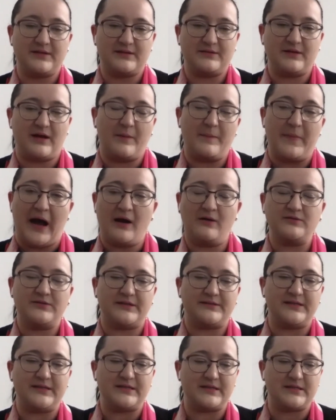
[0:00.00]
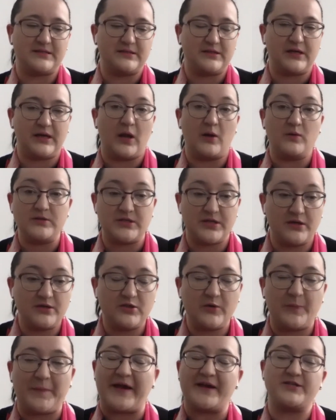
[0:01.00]
about that is closer to
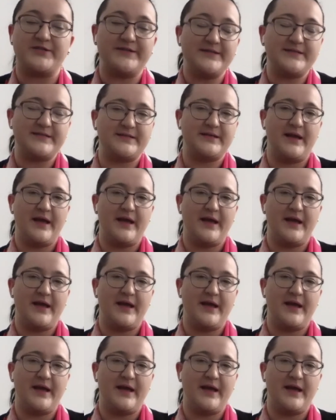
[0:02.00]
patients.